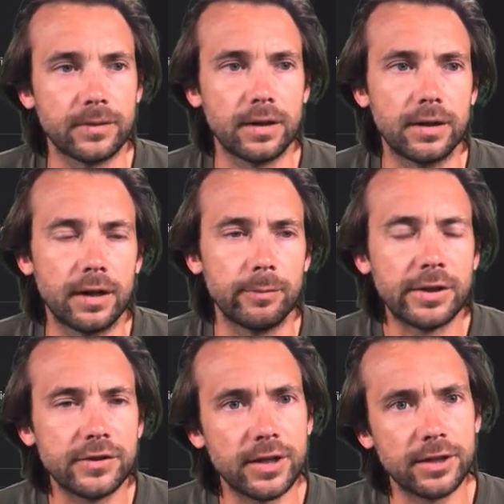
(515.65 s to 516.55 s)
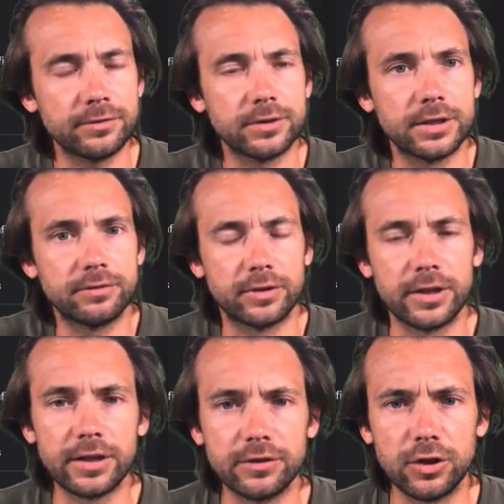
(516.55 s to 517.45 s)
It's nice for different
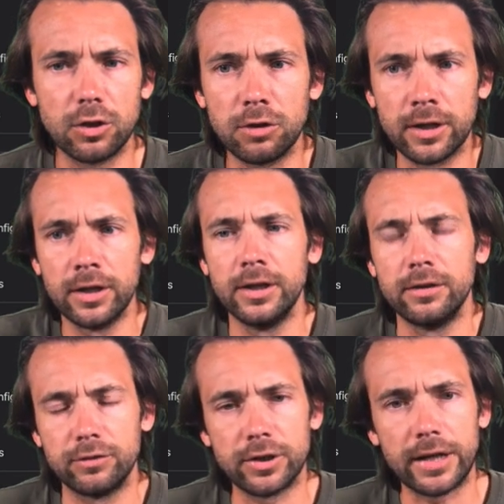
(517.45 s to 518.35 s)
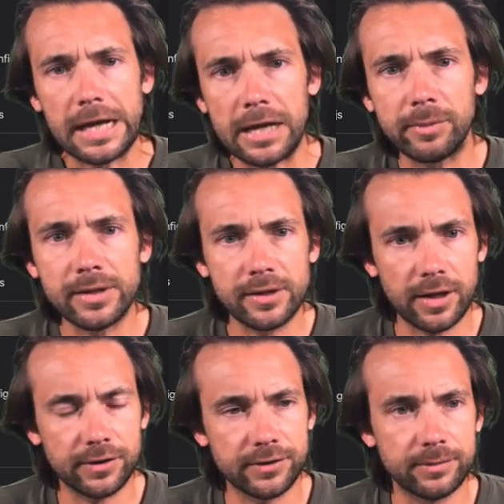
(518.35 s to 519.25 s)
things, you know, like if you're gonna A/B
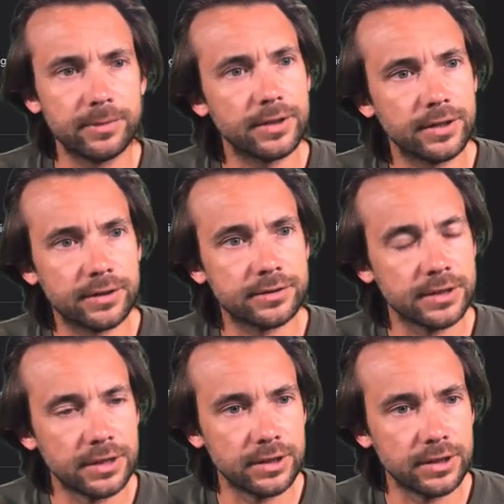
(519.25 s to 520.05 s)
test some things,